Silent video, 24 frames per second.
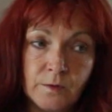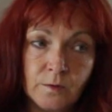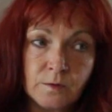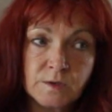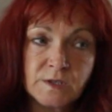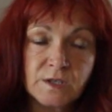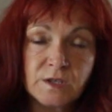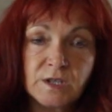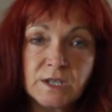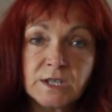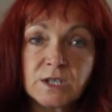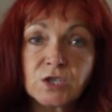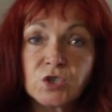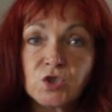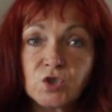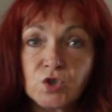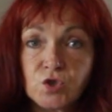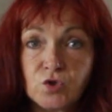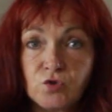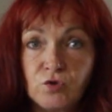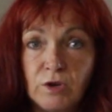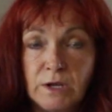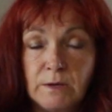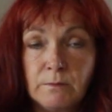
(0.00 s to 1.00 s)
Those are the
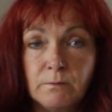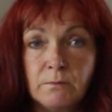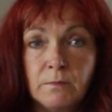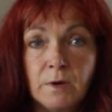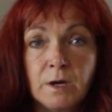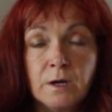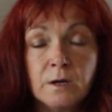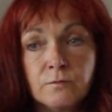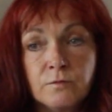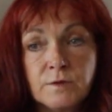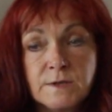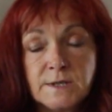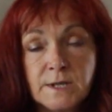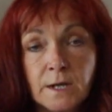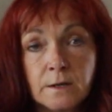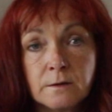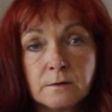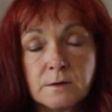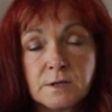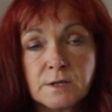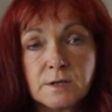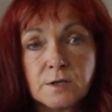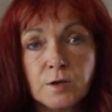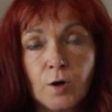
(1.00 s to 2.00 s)
extreme
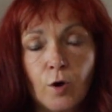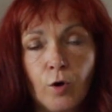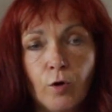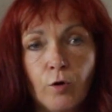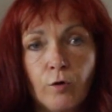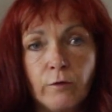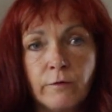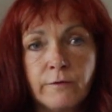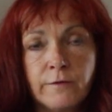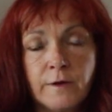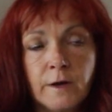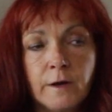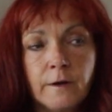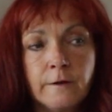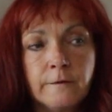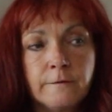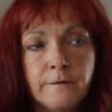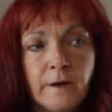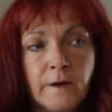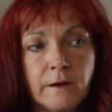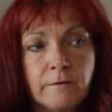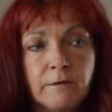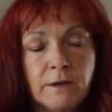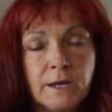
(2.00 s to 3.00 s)
results of
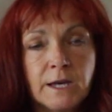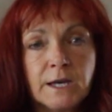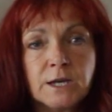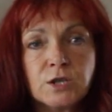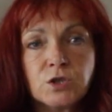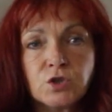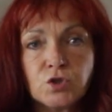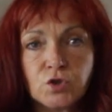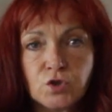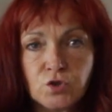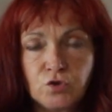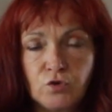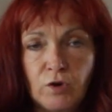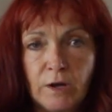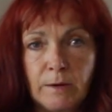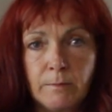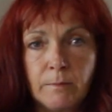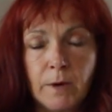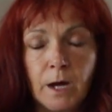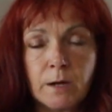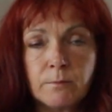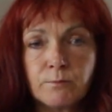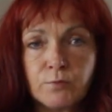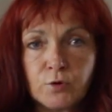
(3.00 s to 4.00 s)
very
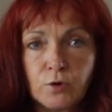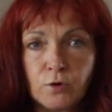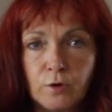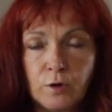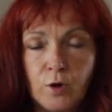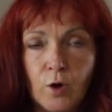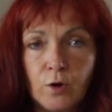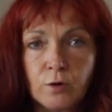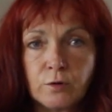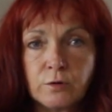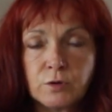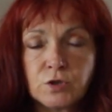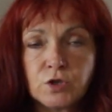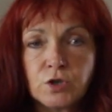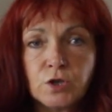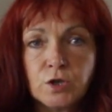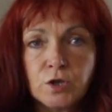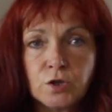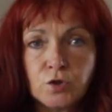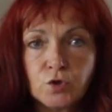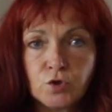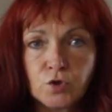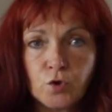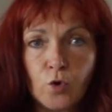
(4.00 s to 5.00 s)
extreme and prolonged
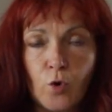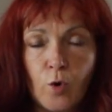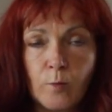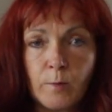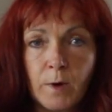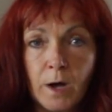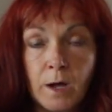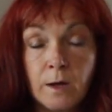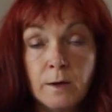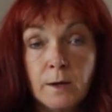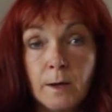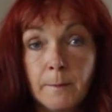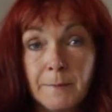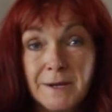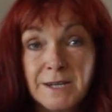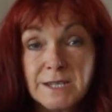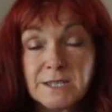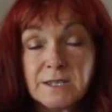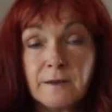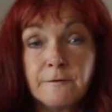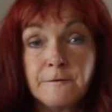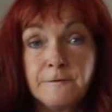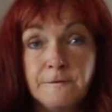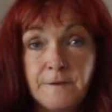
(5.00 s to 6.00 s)
trauma, but
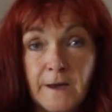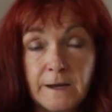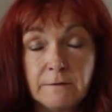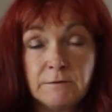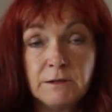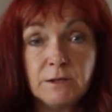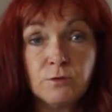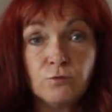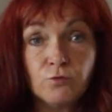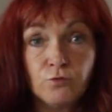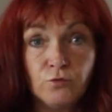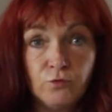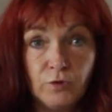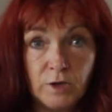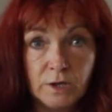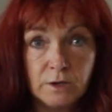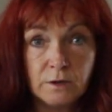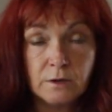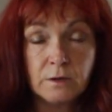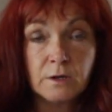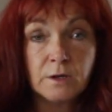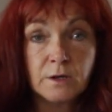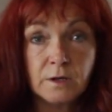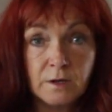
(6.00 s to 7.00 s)
it's a very
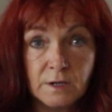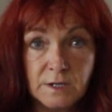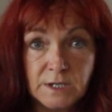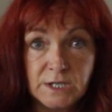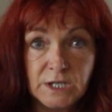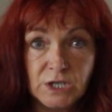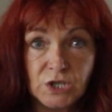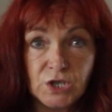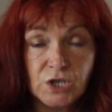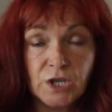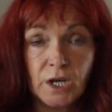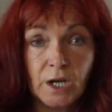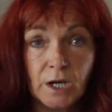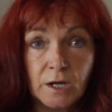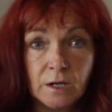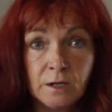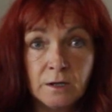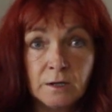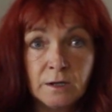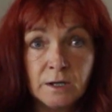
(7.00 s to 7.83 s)
real condition.